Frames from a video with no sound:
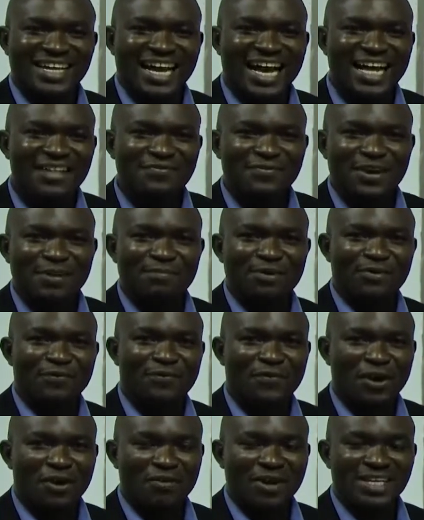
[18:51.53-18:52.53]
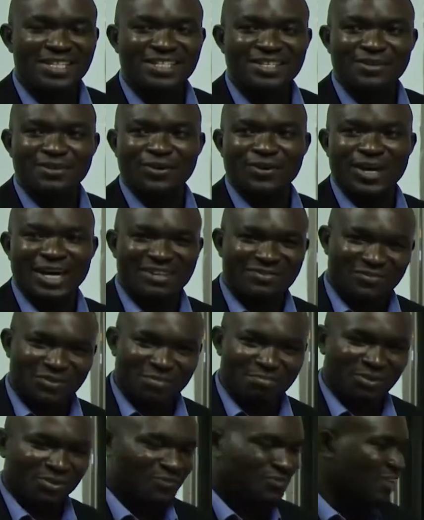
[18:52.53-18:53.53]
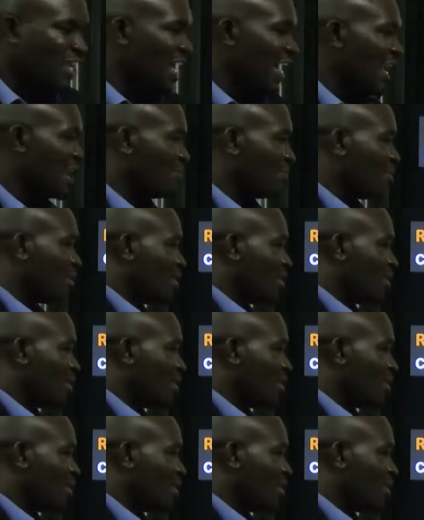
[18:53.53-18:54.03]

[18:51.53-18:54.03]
adverb of frequency or adverb of time.